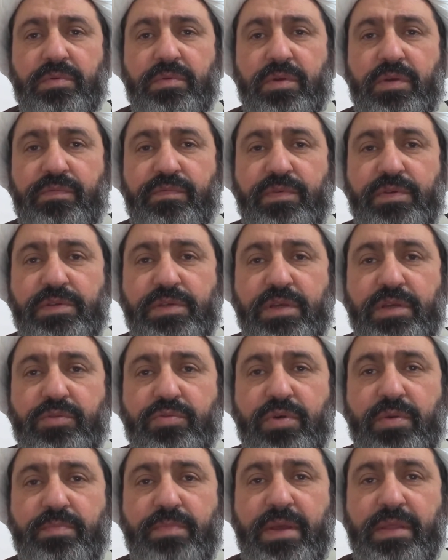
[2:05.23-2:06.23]
if we say
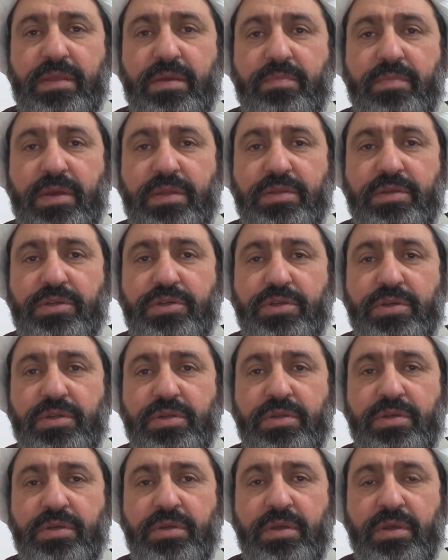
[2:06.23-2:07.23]
to a
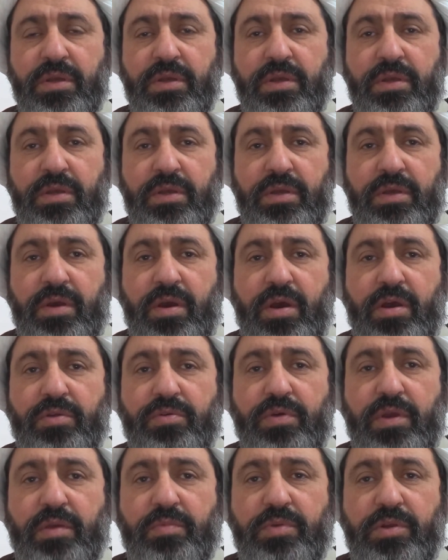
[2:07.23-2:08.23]
mathematician, Are
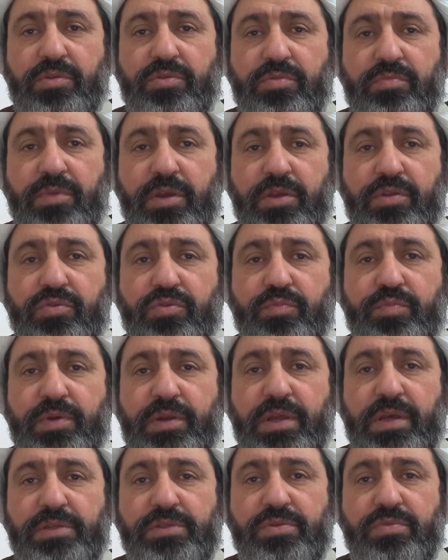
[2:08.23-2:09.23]
you able to make 2
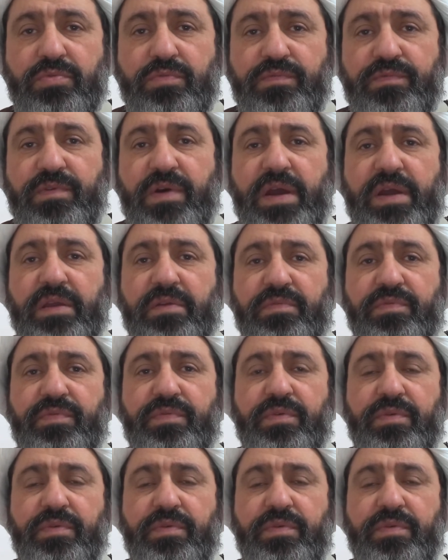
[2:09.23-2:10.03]
plus 2 5?